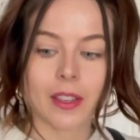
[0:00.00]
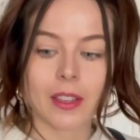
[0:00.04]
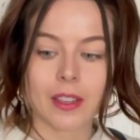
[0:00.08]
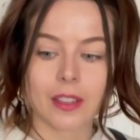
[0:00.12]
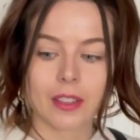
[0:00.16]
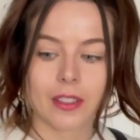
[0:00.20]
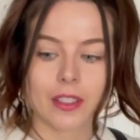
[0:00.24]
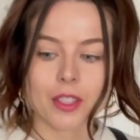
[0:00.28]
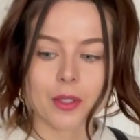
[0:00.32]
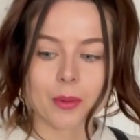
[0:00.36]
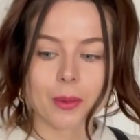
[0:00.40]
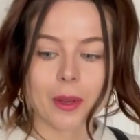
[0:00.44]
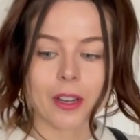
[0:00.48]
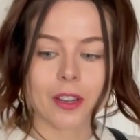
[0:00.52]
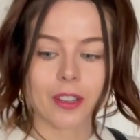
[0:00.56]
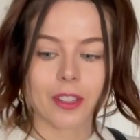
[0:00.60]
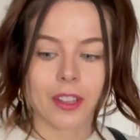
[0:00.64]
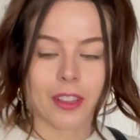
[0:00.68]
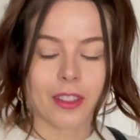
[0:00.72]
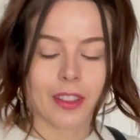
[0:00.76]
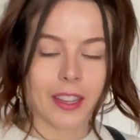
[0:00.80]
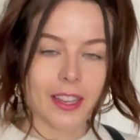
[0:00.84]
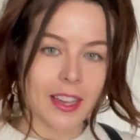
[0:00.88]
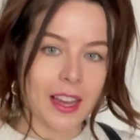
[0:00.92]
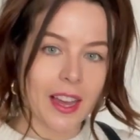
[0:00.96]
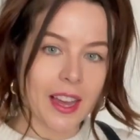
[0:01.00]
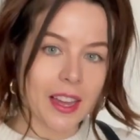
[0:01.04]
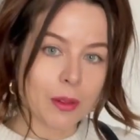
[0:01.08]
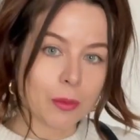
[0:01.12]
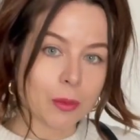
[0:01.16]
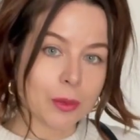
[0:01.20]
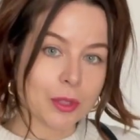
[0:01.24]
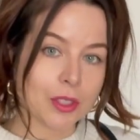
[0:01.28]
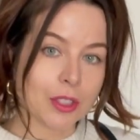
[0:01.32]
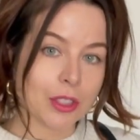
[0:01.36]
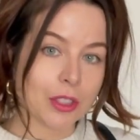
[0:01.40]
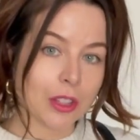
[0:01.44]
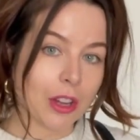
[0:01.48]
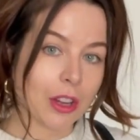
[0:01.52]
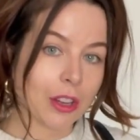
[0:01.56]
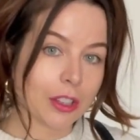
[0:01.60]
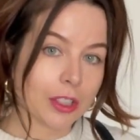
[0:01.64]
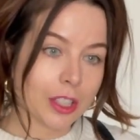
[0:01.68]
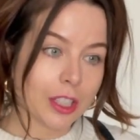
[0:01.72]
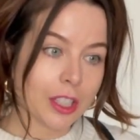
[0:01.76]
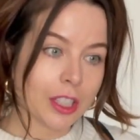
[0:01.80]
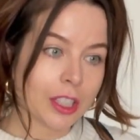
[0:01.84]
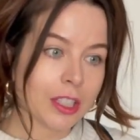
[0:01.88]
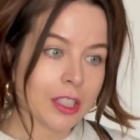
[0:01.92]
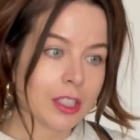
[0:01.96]
The sweater that they had was
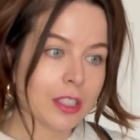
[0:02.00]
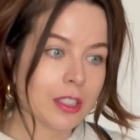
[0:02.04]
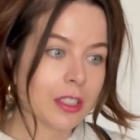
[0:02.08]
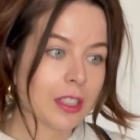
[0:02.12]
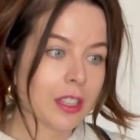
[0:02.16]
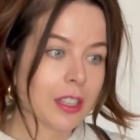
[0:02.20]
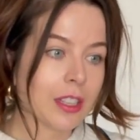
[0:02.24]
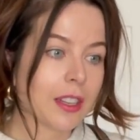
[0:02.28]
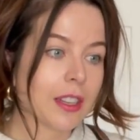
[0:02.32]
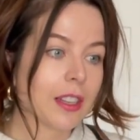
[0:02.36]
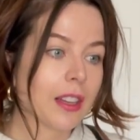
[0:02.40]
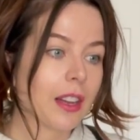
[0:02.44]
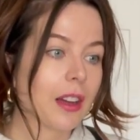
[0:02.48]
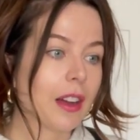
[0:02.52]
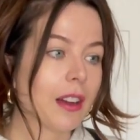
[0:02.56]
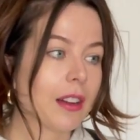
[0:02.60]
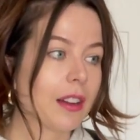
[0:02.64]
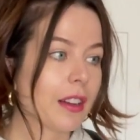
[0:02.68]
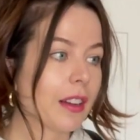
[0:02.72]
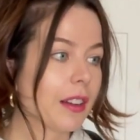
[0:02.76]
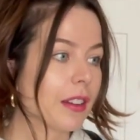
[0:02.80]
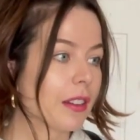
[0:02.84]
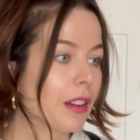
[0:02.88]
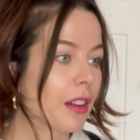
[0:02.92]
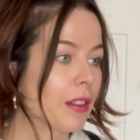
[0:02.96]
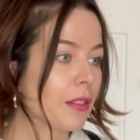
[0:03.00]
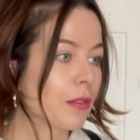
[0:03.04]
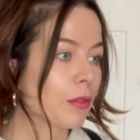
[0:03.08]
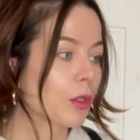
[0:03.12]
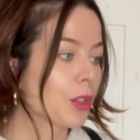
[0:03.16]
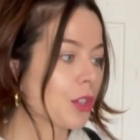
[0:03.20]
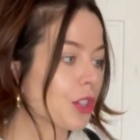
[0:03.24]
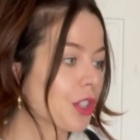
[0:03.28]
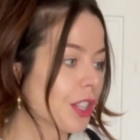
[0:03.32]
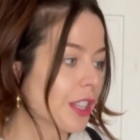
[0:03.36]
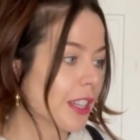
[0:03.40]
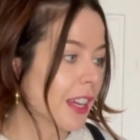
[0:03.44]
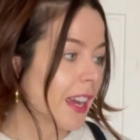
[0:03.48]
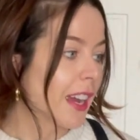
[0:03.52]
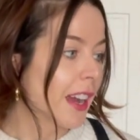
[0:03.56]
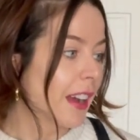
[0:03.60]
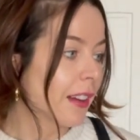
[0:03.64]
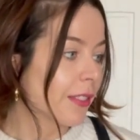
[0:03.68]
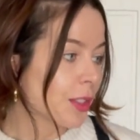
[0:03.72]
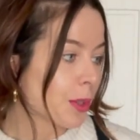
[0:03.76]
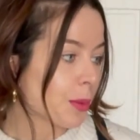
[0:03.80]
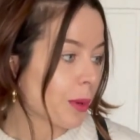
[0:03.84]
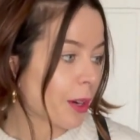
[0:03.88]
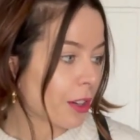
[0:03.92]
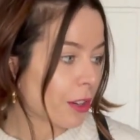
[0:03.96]
longer. Unfortunately, I have
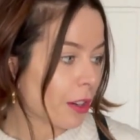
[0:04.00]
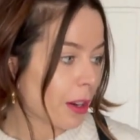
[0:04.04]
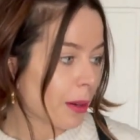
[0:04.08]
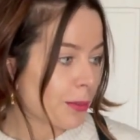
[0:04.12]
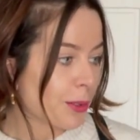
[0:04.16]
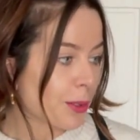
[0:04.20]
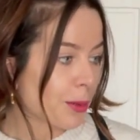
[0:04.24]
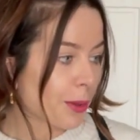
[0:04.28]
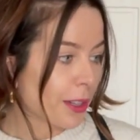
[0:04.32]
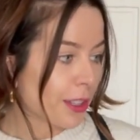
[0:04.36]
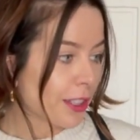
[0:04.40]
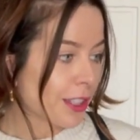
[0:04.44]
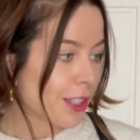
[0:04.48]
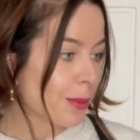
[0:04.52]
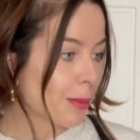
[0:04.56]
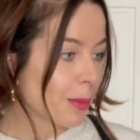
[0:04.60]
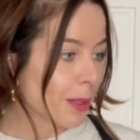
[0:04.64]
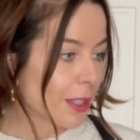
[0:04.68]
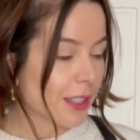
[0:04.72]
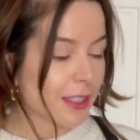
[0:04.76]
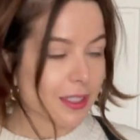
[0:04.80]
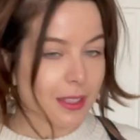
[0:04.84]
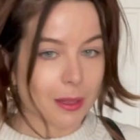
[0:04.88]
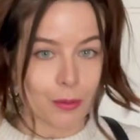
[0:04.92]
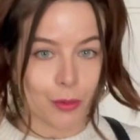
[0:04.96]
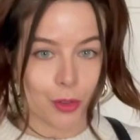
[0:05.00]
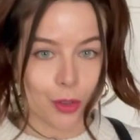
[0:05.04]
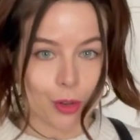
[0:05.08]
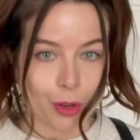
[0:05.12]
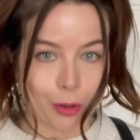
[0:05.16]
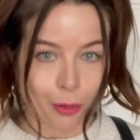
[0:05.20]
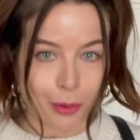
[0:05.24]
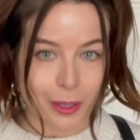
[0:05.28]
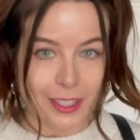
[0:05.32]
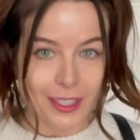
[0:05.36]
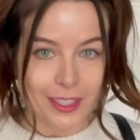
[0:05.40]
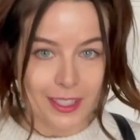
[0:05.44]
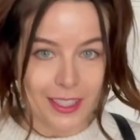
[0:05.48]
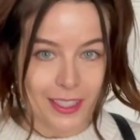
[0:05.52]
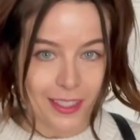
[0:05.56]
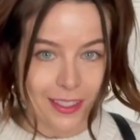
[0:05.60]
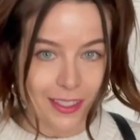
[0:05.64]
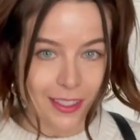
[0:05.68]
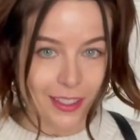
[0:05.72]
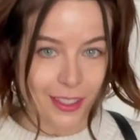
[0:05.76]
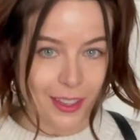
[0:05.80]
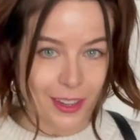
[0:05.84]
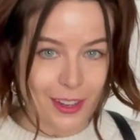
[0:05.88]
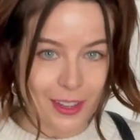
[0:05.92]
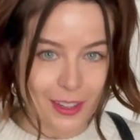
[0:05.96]
to wear crop sweaters because I'm short-waisted,
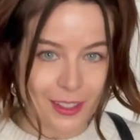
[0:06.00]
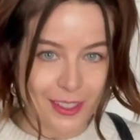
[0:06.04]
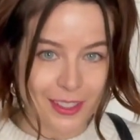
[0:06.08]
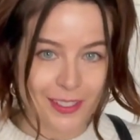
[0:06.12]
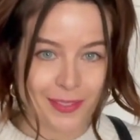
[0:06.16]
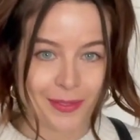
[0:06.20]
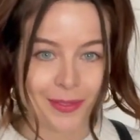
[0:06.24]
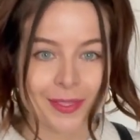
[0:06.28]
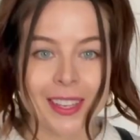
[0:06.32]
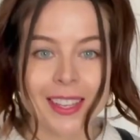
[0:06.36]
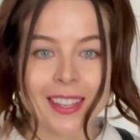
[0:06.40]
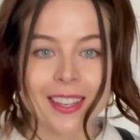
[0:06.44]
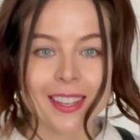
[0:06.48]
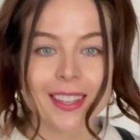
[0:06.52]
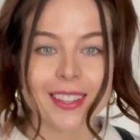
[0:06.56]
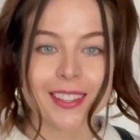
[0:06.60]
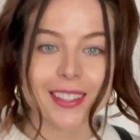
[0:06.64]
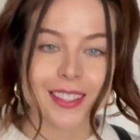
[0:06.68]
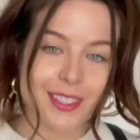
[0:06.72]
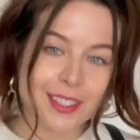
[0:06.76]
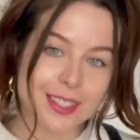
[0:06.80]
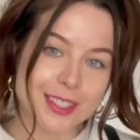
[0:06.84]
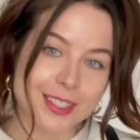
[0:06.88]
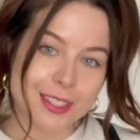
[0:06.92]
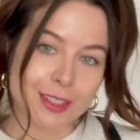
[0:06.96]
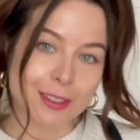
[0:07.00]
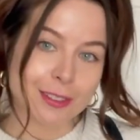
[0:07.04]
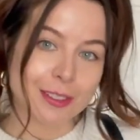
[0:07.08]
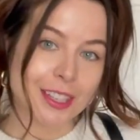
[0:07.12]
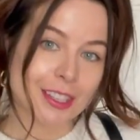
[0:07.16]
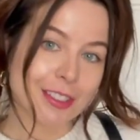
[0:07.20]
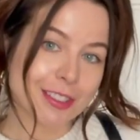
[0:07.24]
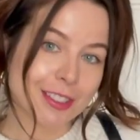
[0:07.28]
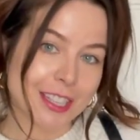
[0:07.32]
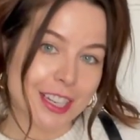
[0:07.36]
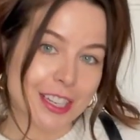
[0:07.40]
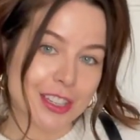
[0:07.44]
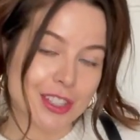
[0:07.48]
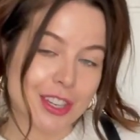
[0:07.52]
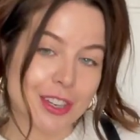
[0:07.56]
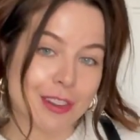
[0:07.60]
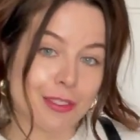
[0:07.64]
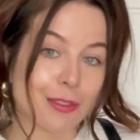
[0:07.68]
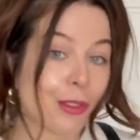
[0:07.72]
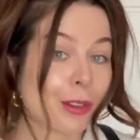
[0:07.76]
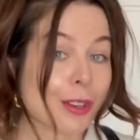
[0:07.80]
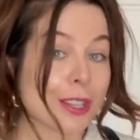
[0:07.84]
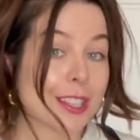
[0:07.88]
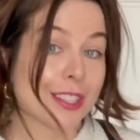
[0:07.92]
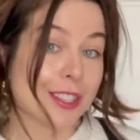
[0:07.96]
so this is the recreation
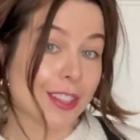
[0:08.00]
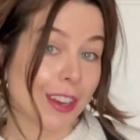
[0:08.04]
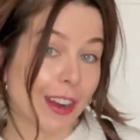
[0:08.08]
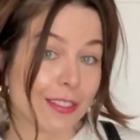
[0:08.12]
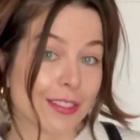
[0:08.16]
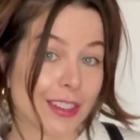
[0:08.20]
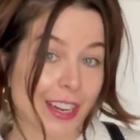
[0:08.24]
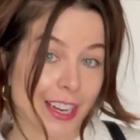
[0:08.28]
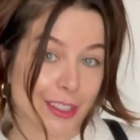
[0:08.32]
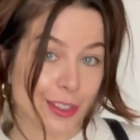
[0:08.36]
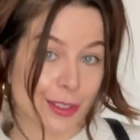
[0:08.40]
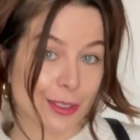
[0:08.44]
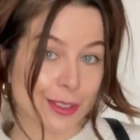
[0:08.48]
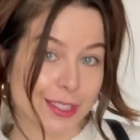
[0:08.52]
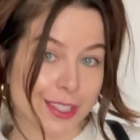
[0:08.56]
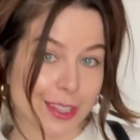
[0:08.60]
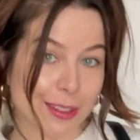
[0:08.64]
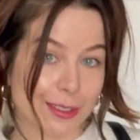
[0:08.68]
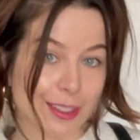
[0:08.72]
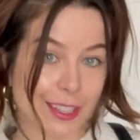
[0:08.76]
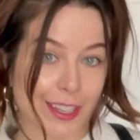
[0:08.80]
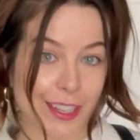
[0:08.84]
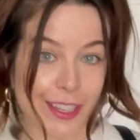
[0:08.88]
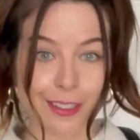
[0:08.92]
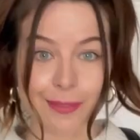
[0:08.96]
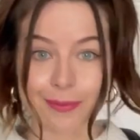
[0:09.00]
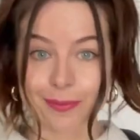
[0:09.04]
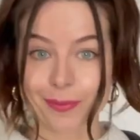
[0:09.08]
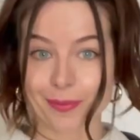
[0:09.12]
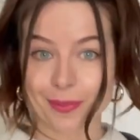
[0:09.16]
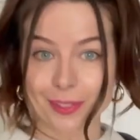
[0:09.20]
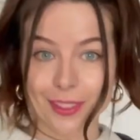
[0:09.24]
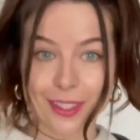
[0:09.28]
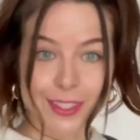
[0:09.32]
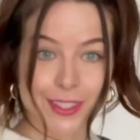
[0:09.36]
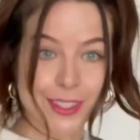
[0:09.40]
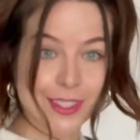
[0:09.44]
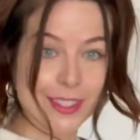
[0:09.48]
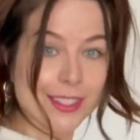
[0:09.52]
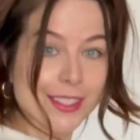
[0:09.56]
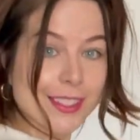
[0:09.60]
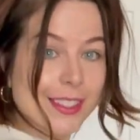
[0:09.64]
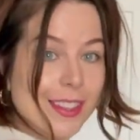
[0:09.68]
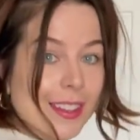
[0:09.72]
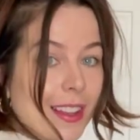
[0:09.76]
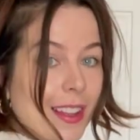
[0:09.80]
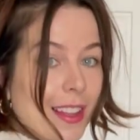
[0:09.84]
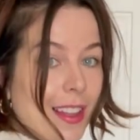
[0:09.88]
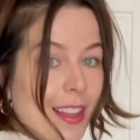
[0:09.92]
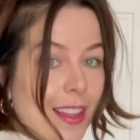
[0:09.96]
for the soft naturals out there. This is
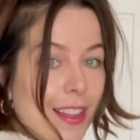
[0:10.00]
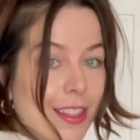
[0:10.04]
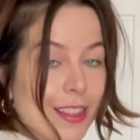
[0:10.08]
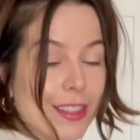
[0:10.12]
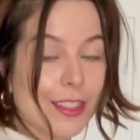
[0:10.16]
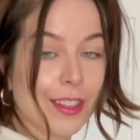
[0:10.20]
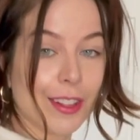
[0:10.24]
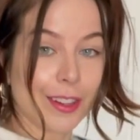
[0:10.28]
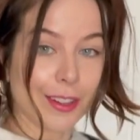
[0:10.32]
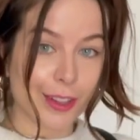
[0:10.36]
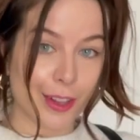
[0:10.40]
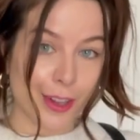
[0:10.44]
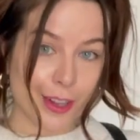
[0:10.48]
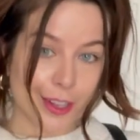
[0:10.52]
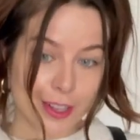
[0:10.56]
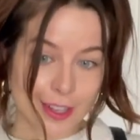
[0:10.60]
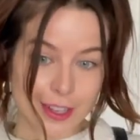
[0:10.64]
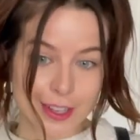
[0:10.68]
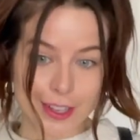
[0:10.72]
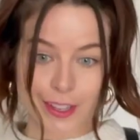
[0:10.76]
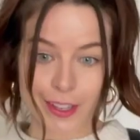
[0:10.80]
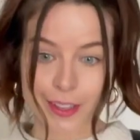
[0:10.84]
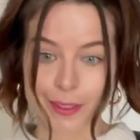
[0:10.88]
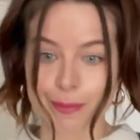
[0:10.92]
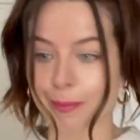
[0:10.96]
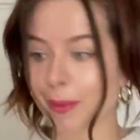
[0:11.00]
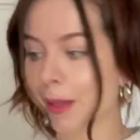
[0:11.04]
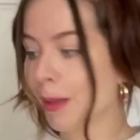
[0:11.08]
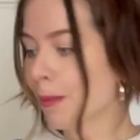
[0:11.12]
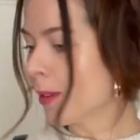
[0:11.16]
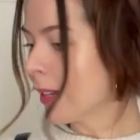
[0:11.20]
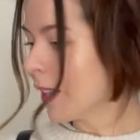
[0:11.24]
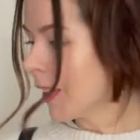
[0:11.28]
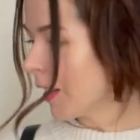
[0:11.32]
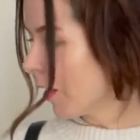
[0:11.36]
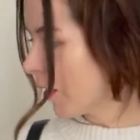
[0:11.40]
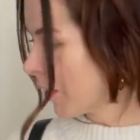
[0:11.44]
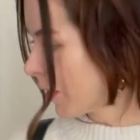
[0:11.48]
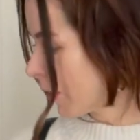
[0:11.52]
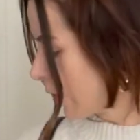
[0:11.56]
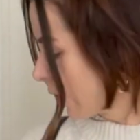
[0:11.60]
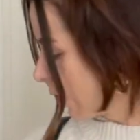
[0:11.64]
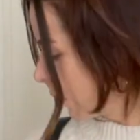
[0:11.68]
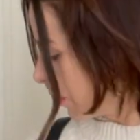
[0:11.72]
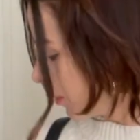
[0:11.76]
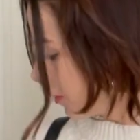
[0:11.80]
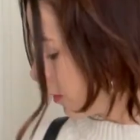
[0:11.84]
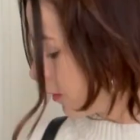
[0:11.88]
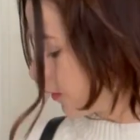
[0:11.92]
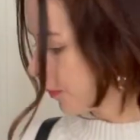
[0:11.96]
the look. Maybe
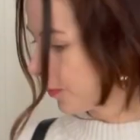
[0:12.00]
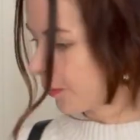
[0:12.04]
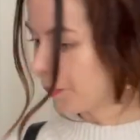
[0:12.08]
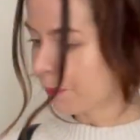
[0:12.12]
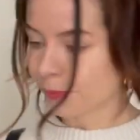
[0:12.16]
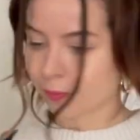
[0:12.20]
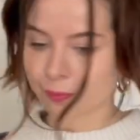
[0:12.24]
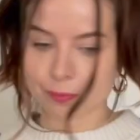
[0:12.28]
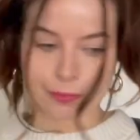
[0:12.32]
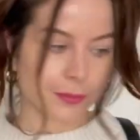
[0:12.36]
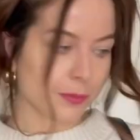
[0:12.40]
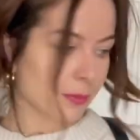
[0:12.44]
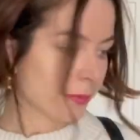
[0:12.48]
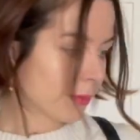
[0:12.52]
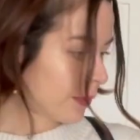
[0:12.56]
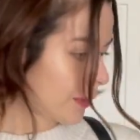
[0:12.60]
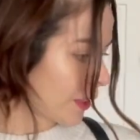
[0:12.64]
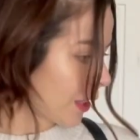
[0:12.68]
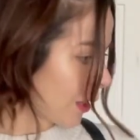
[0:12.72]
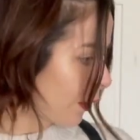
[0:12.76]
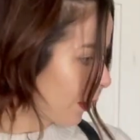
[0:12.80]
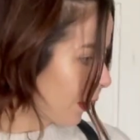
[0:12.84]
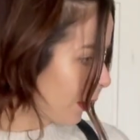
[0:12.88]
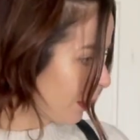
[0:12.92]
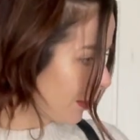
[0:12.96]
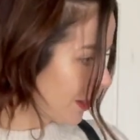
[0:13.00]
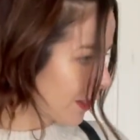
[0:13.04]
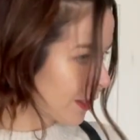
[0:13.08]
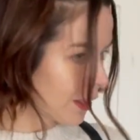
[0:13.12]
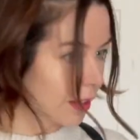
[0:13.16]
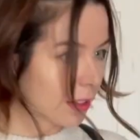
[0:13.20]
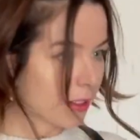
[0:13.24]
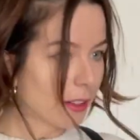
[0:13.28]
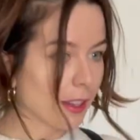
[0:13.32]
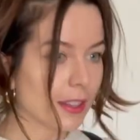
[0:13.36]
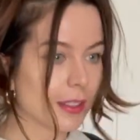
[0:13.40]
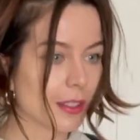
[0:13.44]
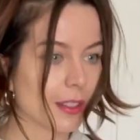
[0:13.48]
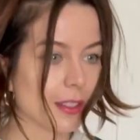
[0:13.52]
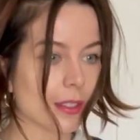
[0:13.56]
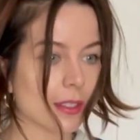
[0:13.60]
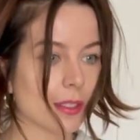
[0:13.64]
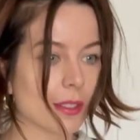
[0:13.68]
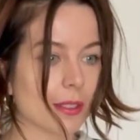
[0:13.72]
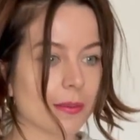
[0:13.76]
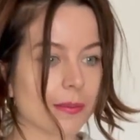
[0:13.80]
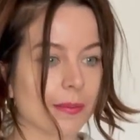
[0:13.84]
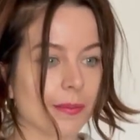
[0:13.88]
also, where are my sunglasses?